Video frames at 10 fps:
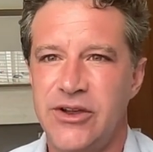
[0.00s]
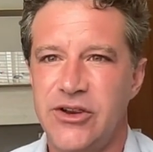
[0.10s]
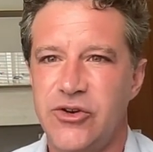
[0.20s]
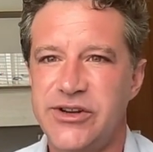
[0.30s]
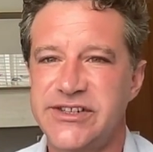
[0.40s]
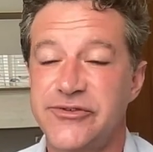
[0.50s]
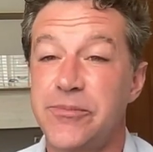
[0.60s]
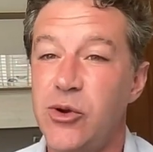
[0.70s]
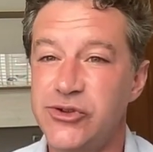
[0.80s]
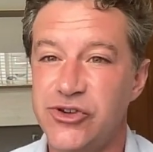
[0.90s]
Chris is from
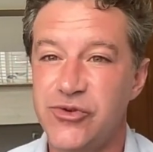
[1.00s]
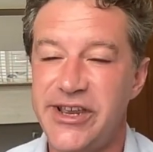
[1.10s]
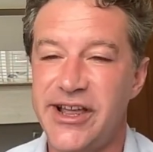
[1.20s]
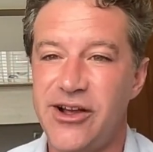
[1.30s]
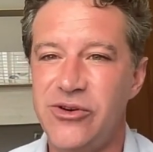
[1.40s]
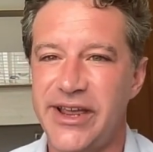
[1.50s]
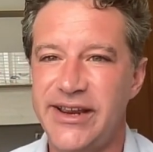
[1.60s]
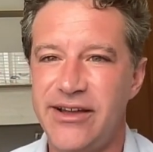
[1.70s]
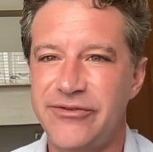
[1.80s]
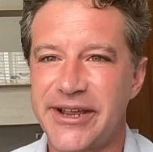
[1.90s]
Costa Rica. Okay,
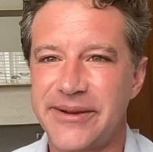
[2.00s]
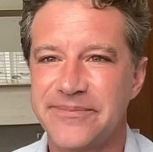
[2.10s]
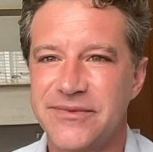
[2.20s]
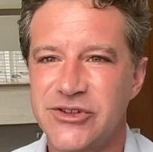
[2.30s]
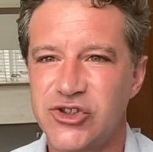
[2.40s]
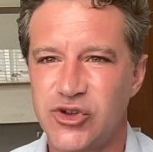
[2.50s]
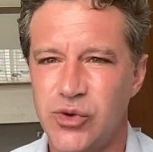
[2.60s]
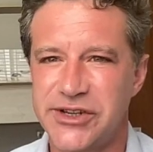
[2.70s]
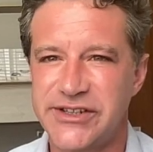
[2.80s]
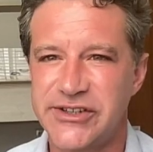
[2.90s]
lovely.
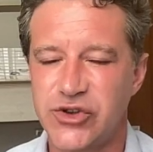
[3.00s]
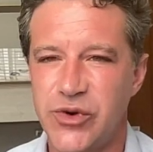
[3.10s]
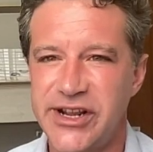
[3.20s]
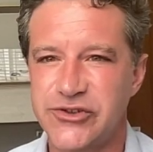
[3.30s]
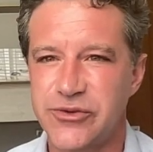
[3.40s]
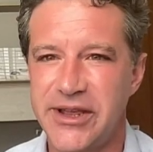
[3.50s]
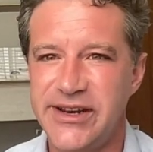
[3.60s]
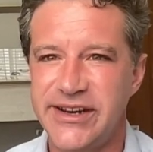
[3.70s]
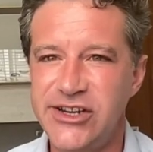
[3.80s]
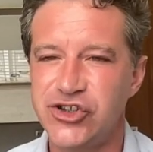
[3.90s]
Story says, greetings from
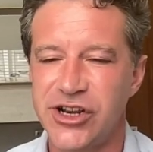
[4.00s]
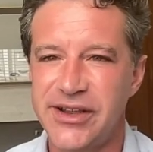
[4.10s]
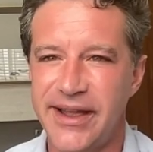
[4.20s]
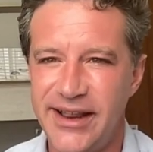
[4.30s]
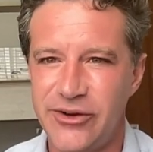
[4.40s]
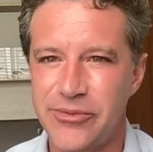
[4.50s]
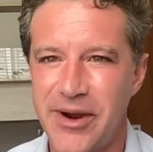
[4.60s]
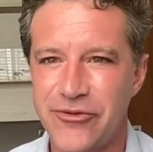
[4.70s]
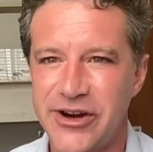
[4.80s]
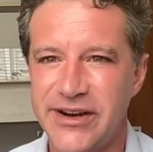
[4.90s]
Indonesia. Hello, my
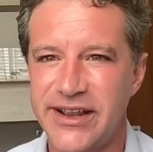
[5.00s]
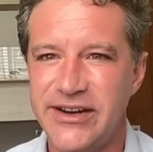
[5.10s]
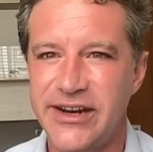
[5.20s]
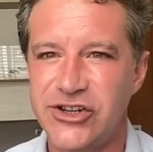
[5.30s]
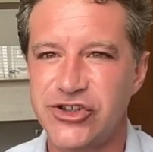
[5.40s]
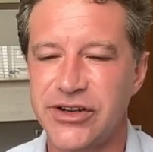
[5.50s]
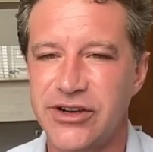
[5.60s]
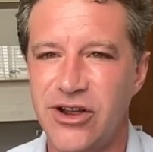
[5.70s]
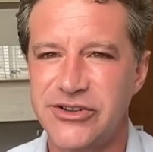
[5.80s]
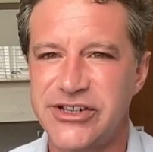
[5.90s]
friend in Indonesia.
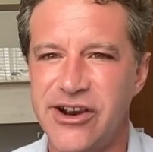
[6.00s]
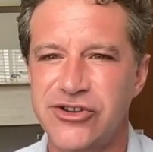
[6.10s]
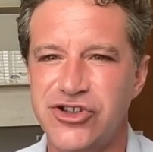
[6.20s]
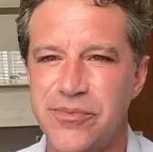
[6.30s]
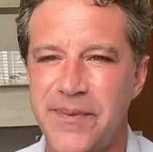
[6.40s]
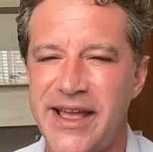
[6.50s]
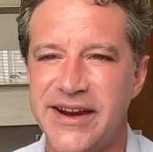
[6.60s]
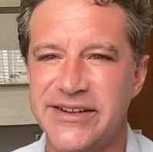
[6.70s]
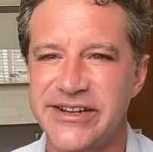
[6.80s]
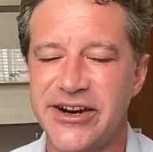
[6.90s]
Concierge Japan
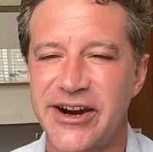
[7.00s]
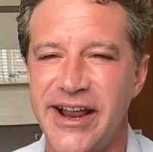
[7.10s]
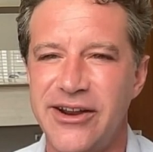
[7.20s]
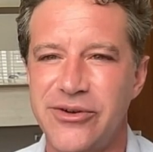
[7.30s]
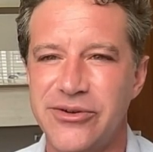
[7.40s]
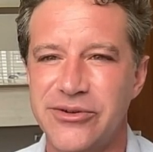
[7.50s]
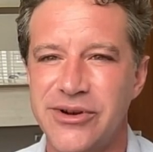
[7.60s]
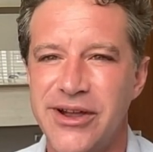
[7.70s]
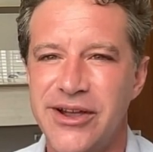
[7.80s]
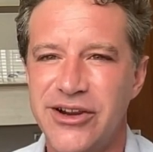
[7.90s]
is here. Hello,
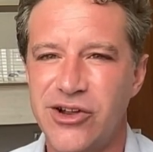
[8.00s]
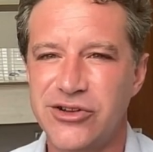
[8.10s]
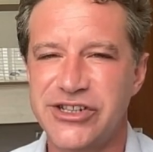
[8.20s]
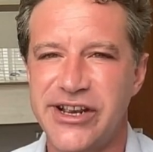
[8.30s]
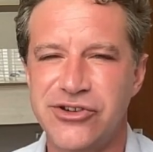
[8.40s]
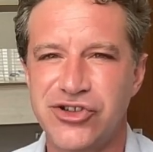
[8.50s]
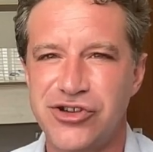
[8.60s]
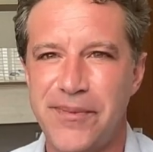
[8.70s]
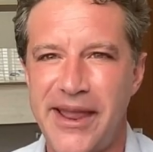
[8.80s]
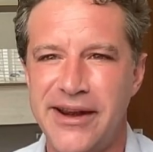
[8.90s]
Concierge
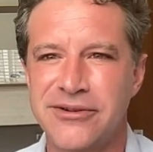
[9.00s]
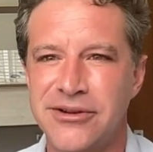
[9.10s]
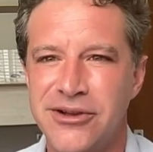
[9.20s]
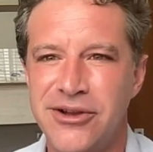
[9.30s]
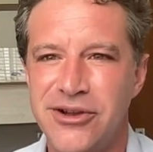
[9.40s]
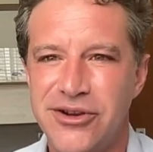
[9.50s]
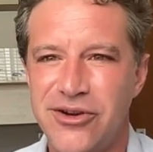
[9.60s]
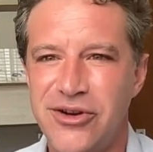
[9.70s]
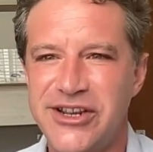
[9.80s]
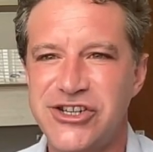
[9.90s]
Japan.
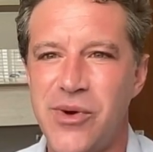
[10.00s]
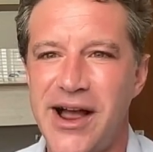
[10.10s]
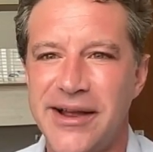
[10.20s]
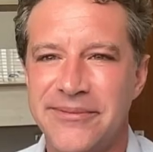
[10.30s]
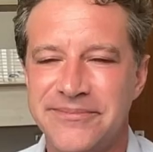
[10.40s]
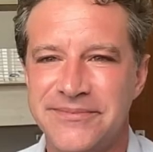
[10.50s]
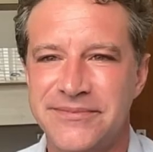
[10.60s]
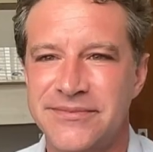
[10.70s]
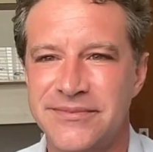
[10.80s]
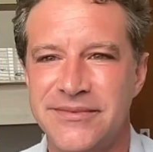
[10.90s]
Konnichiwa.
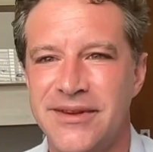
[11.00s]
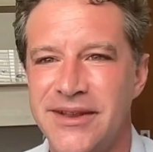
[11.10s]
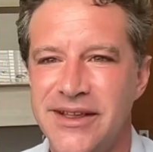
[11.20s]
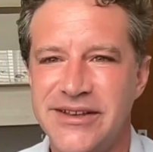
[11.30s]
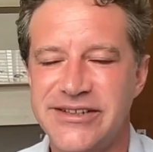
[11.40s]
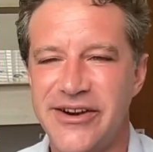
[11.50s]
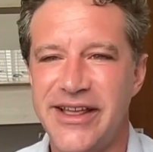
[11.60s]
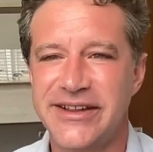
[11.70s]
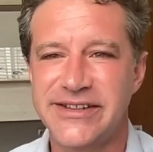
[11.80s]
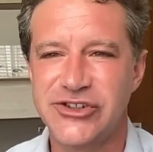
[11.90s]
Sarah
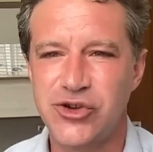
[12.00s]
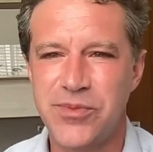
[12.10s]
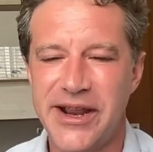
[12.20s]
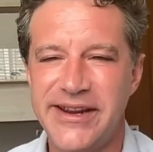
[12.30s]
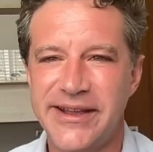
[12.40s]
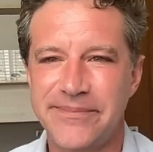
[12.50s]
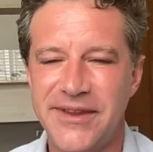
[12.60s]
Helen says, super idea.